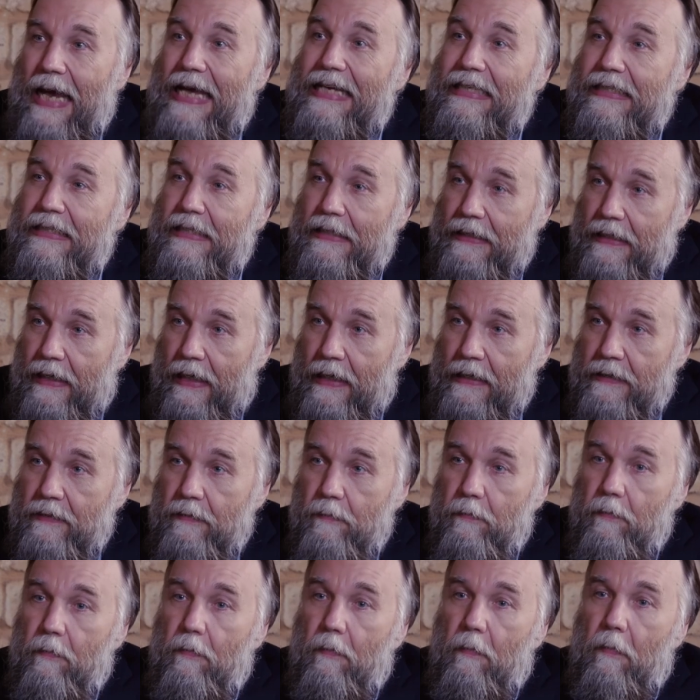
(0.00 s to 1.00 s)
Mm-hmm.
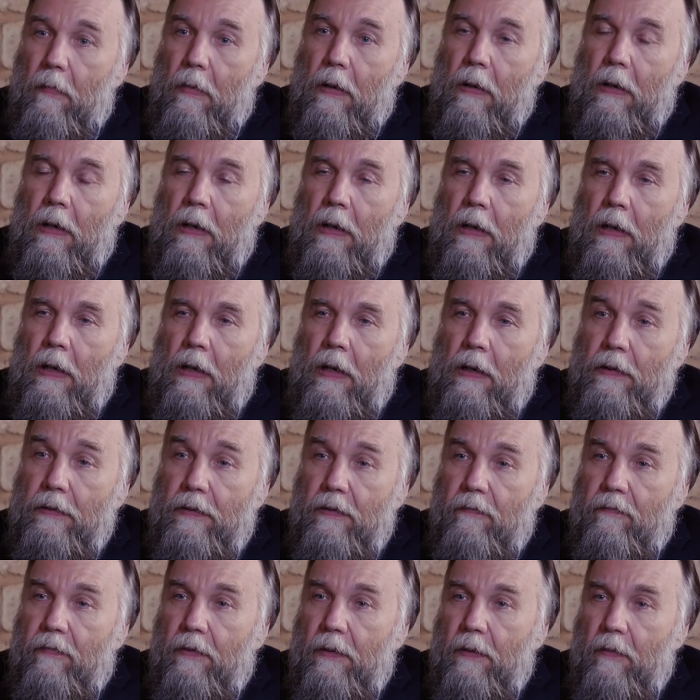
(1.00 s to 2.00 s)
Esychasm
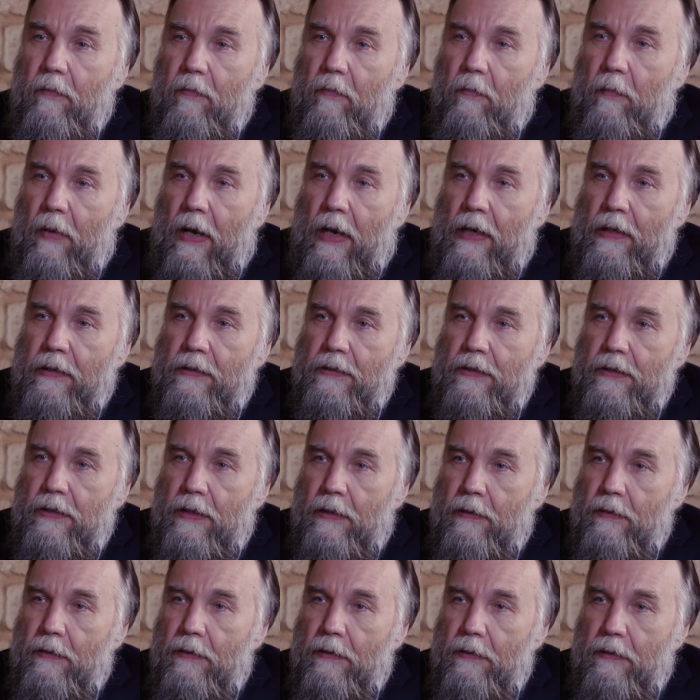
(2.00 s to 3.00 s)
developed by
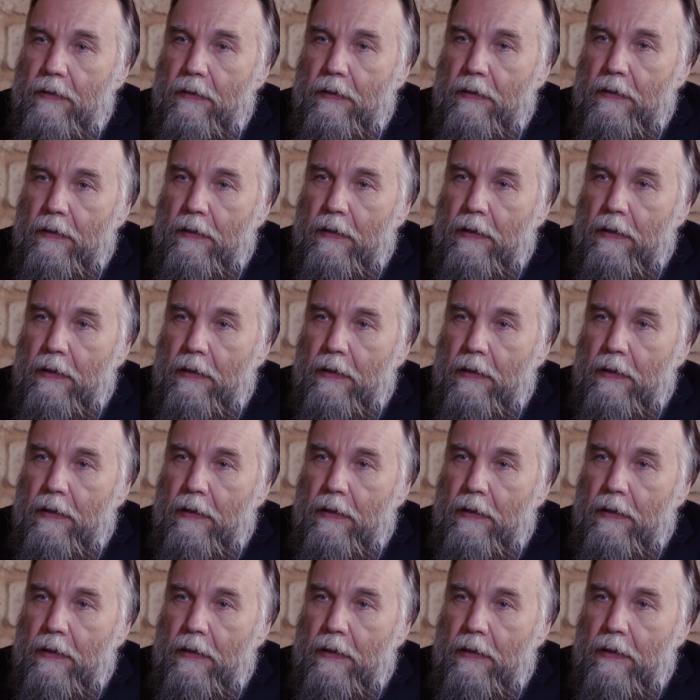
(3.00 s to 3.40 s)
Saint